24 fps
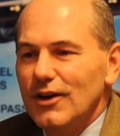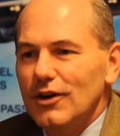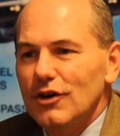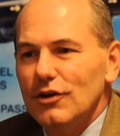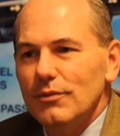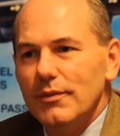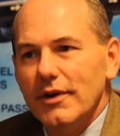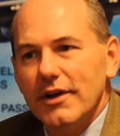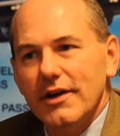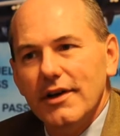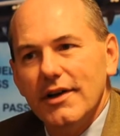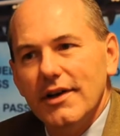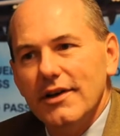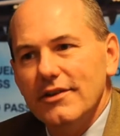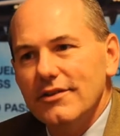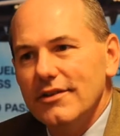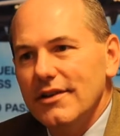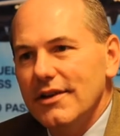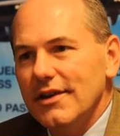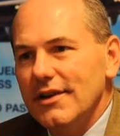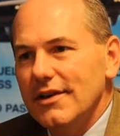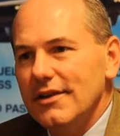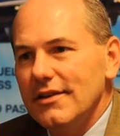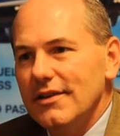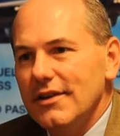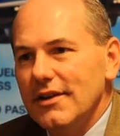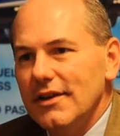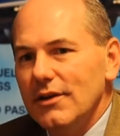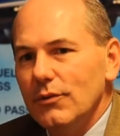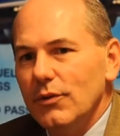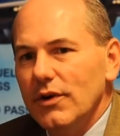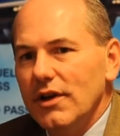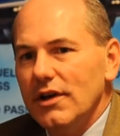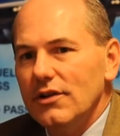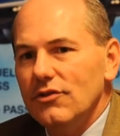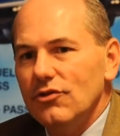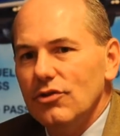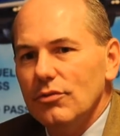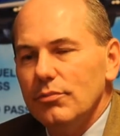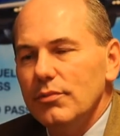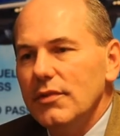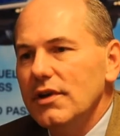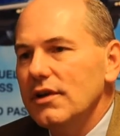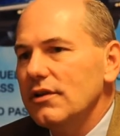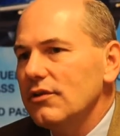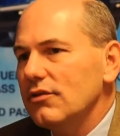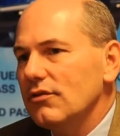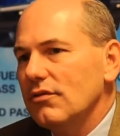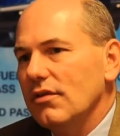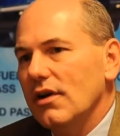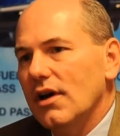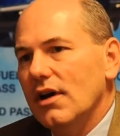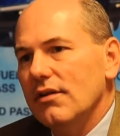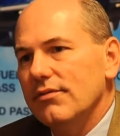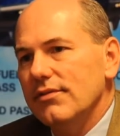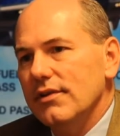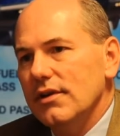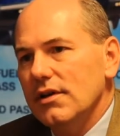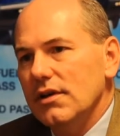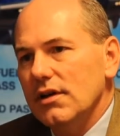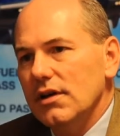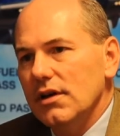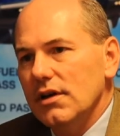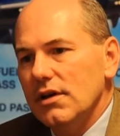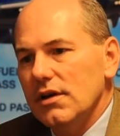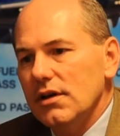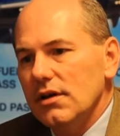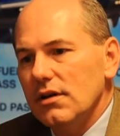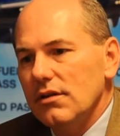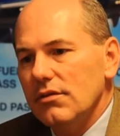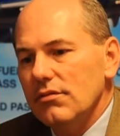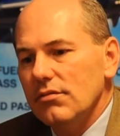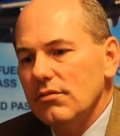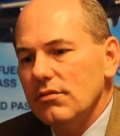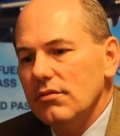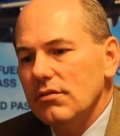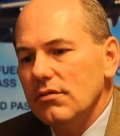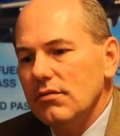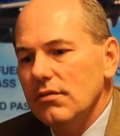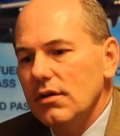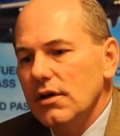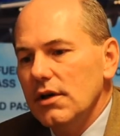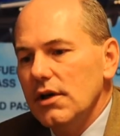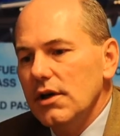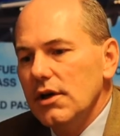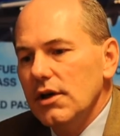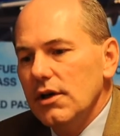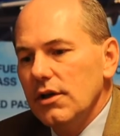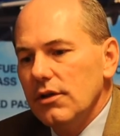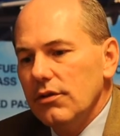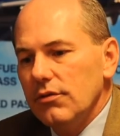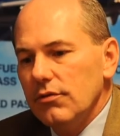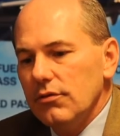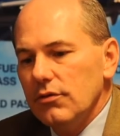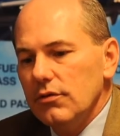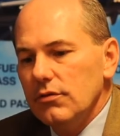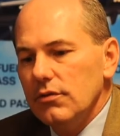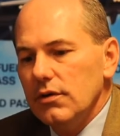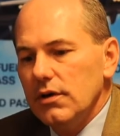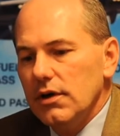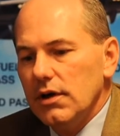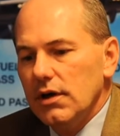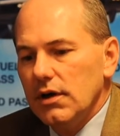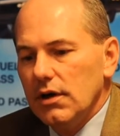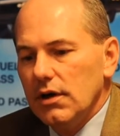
Oh, my gosh, yeah. We had tremendous traffic through